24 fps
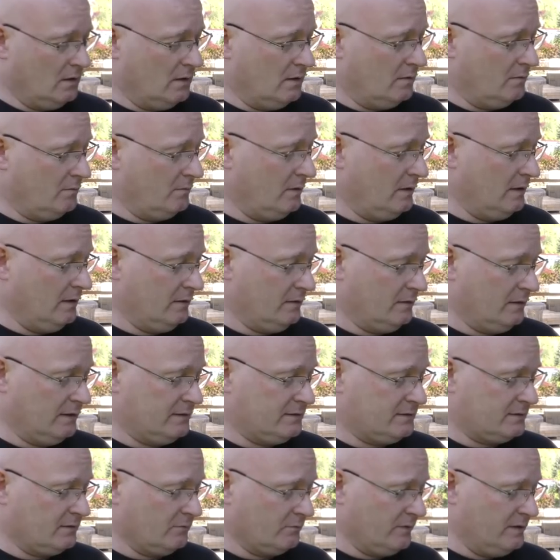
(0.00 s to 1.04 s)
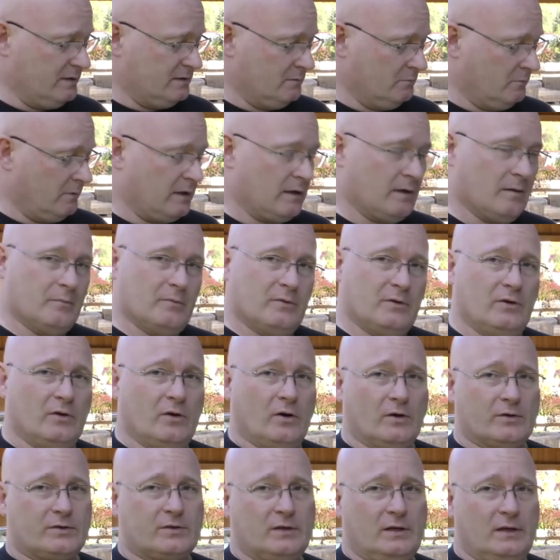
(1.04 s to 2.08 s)
And that's the reason why I'm
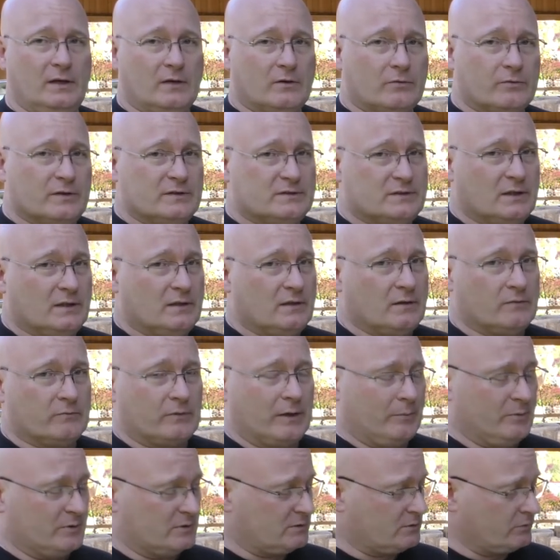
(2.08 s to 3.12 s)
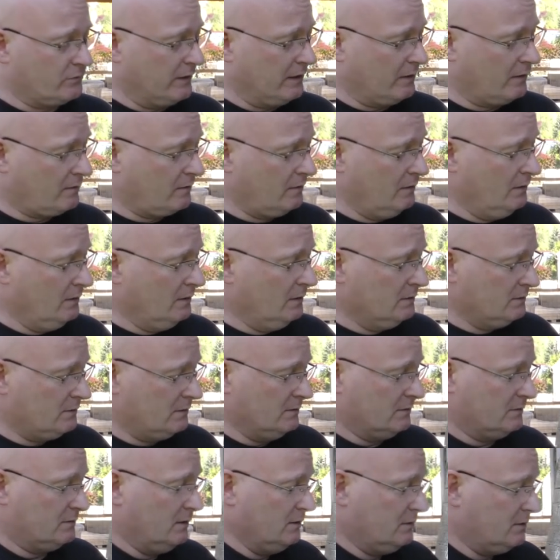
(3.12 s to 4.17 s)
not increasing the rubber strength,
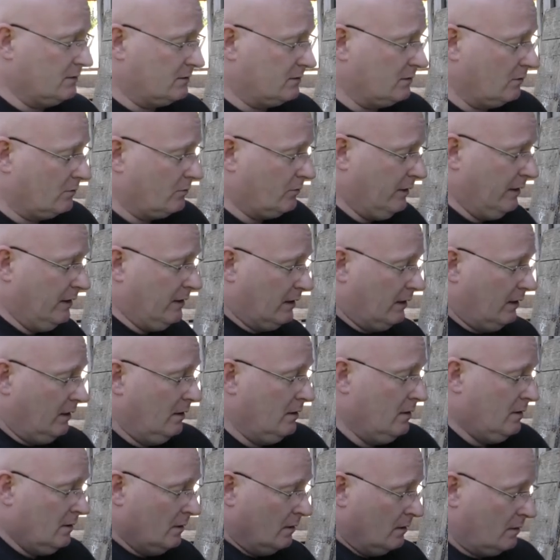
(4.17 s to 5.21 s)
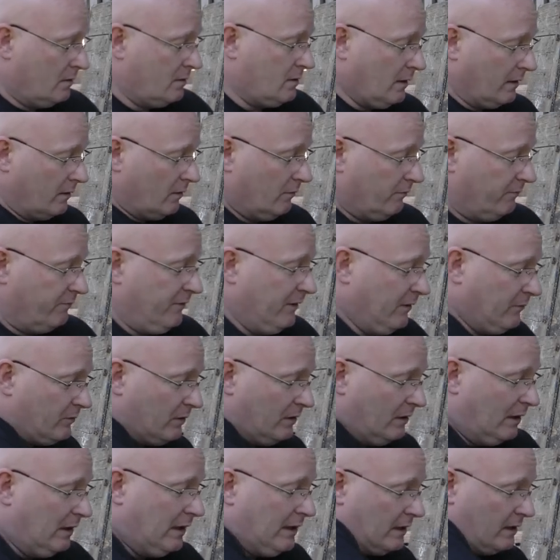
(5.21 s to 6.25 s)
since this is already kind of
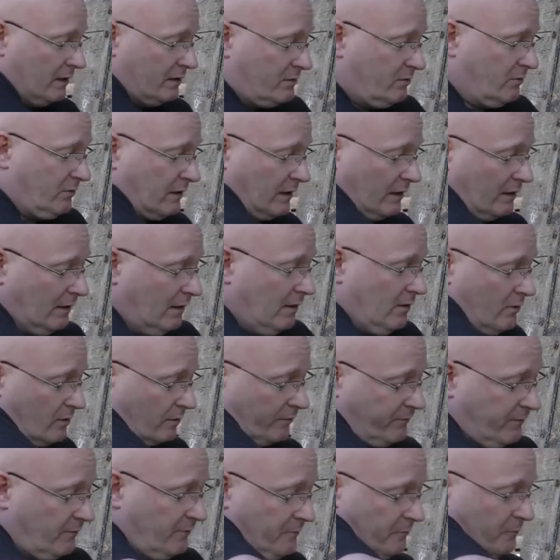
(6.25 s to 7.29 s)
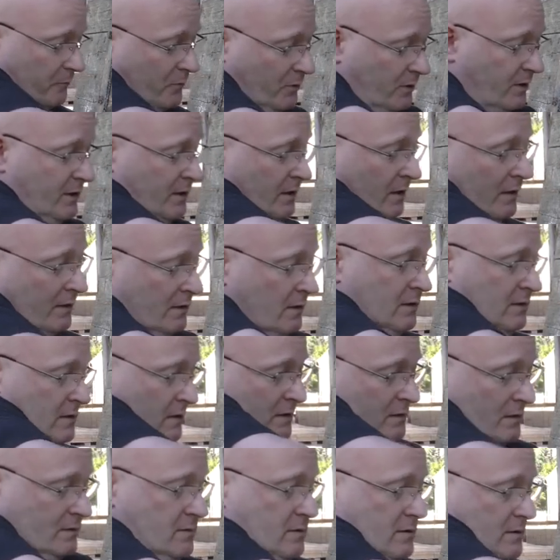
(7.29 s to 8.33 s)
very hard to get out of the wood.
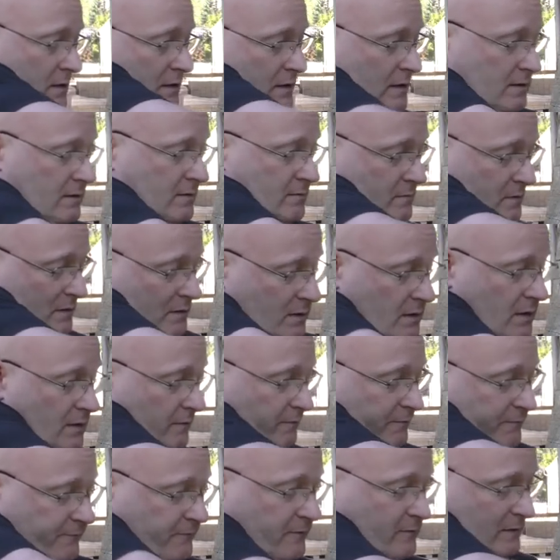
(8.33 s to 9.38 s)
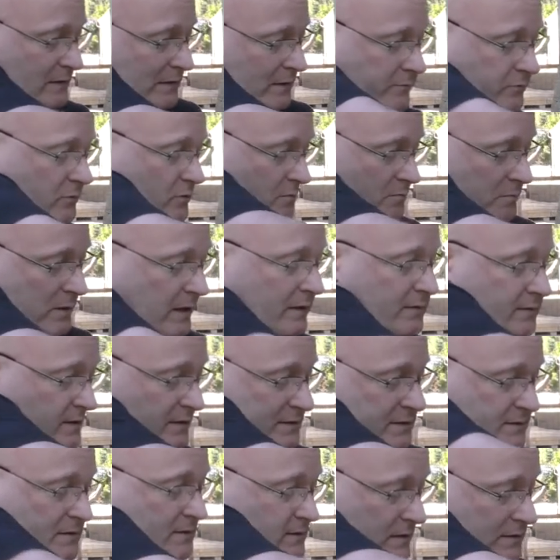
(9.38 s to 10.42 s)
And if I would make
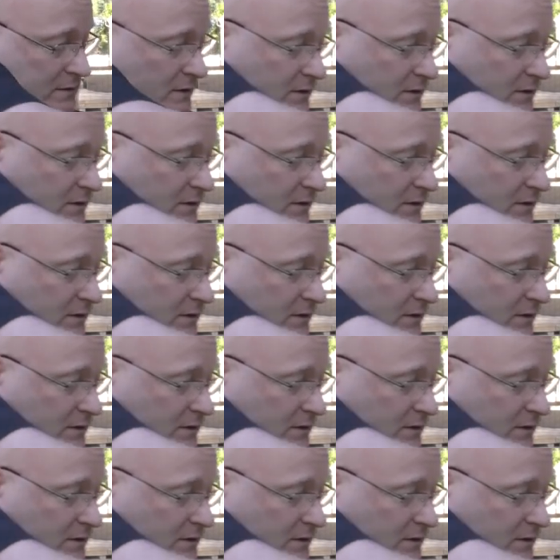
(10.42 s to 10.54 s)
this